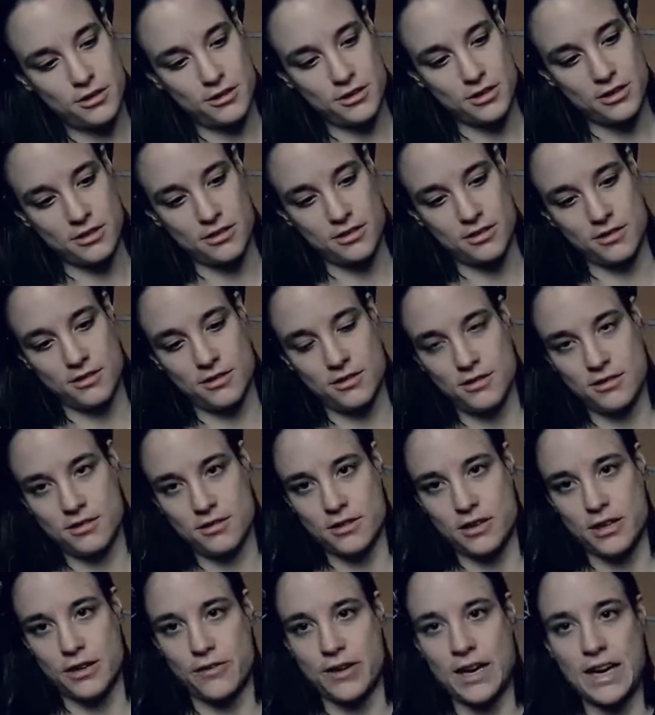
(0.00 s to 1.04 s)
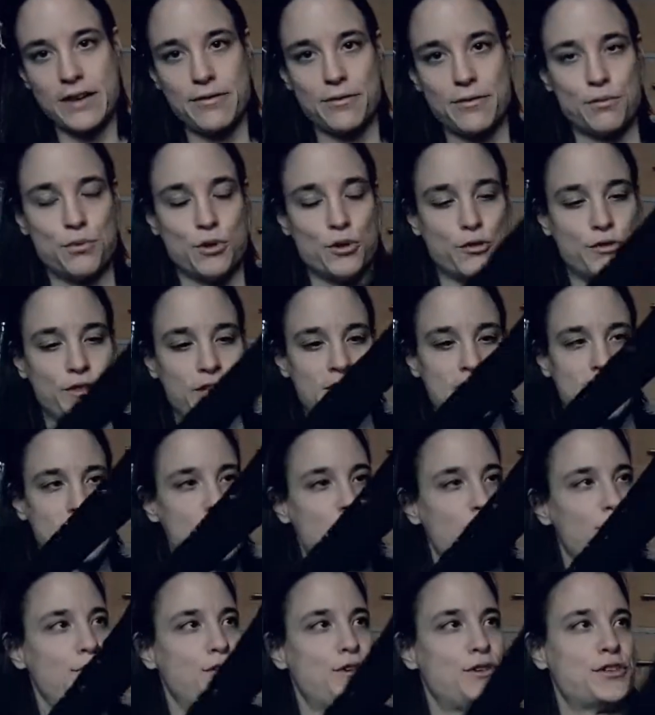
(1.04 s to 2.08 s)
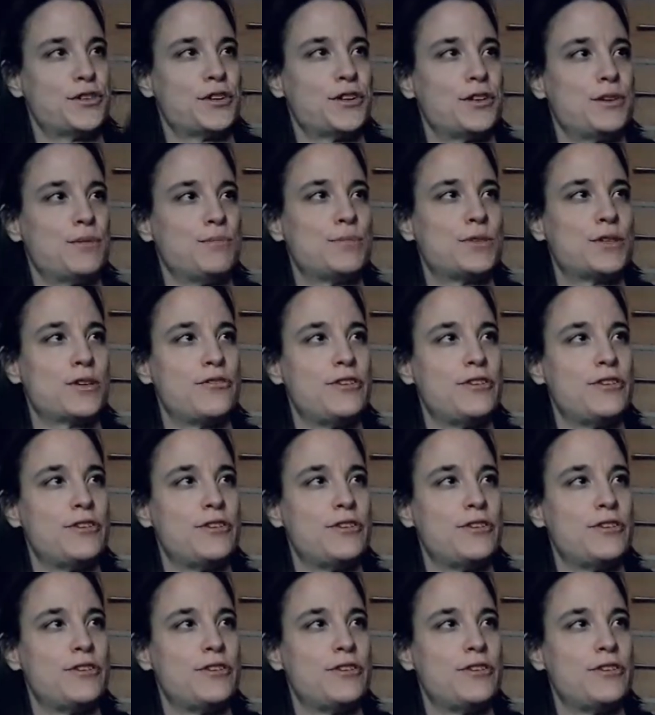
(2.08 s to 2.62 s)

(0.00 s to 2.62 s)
That's nice. I have worn this out a few times.